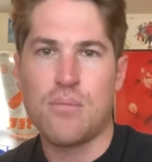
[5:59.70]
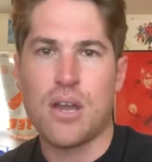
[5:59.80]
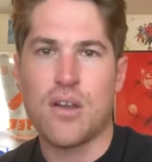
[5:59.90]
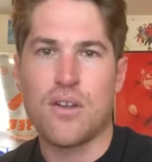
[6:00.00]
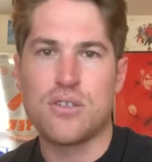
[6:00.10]

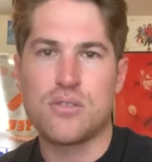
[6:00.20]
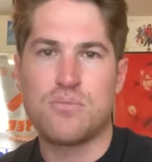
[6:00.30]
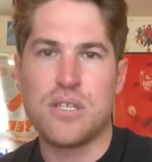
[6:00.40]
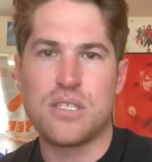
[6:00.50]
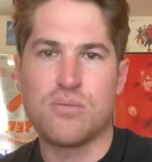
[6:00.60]
Power Rangers
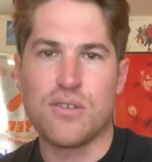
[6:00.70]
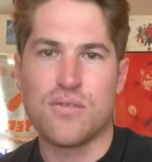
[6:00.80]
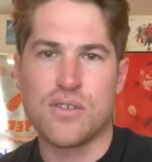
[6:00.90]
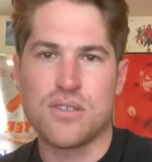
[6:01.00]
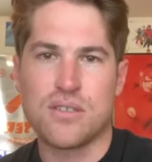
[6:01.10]
Beast
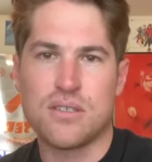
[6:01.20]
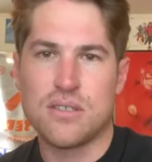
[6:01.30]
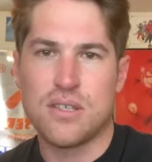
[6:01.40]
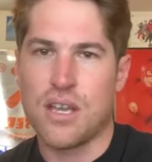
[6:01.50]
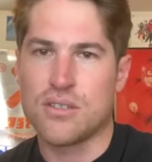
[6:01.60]
Morphers.
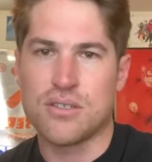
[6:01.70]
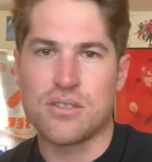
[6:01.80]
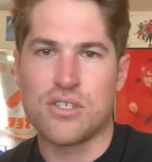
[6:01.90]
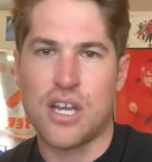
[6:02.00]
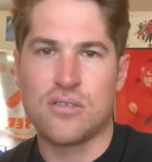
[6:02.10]
You guys are
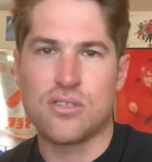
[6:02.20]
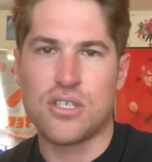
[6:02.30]
just shouting